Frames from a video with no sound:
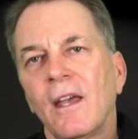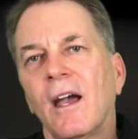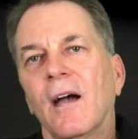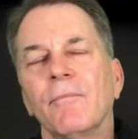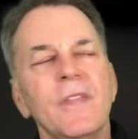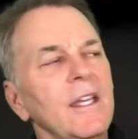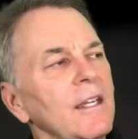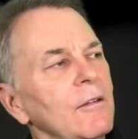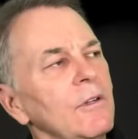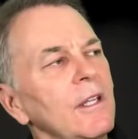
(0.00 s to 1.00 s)
I'm
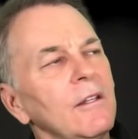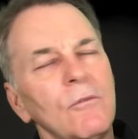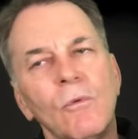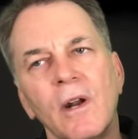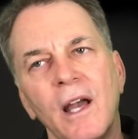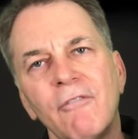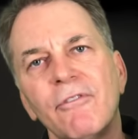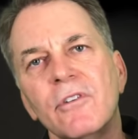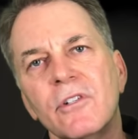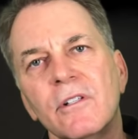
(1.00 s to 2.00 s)
thinking, when I
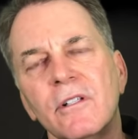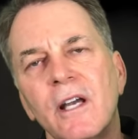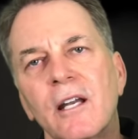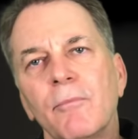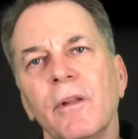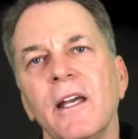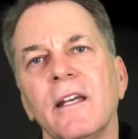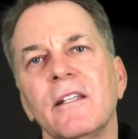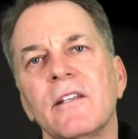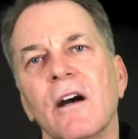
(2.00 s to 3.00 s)
first learned how to play
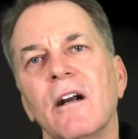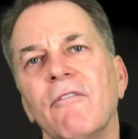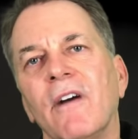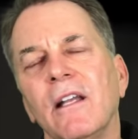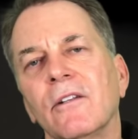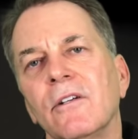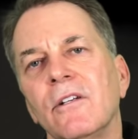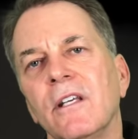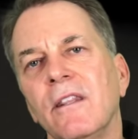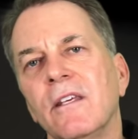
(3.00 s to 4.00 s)
guitar, if I learned
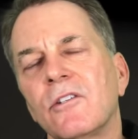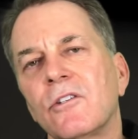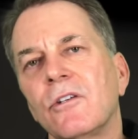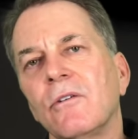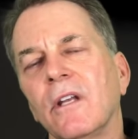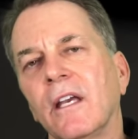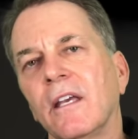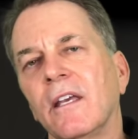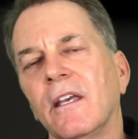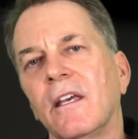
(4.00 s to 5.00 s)
in this tuning,
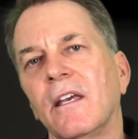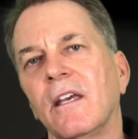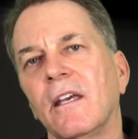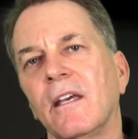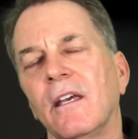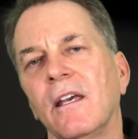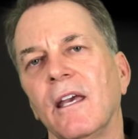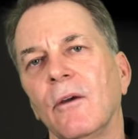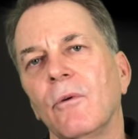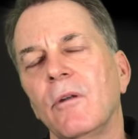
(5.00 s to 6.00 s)

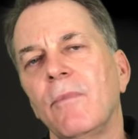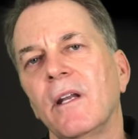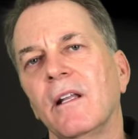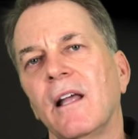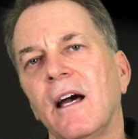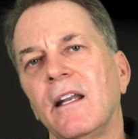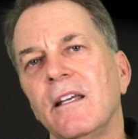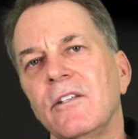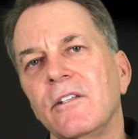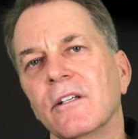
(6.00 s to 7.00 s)
it would have been a lot
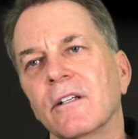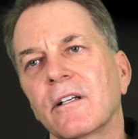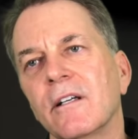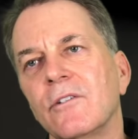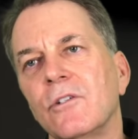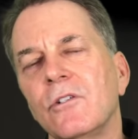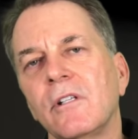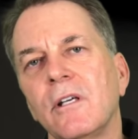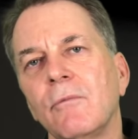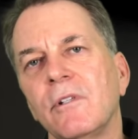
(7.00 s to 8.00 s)
easier, because
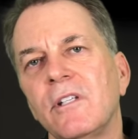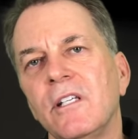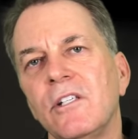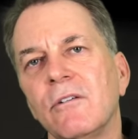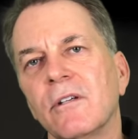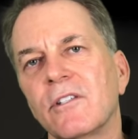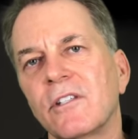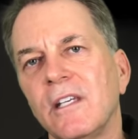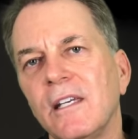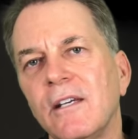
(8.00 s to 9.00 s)
usually we'll teach you a
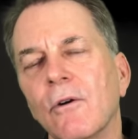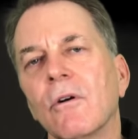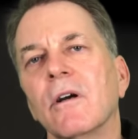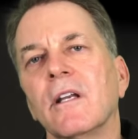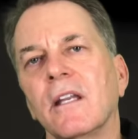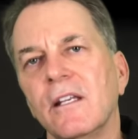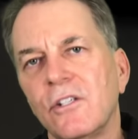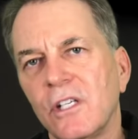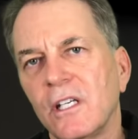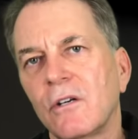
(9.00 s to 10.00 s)
C chord and a
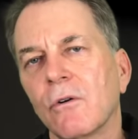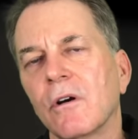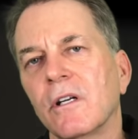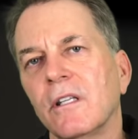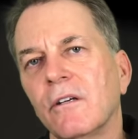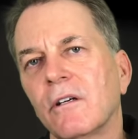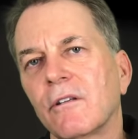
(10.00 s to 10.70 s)
G chord, and they're all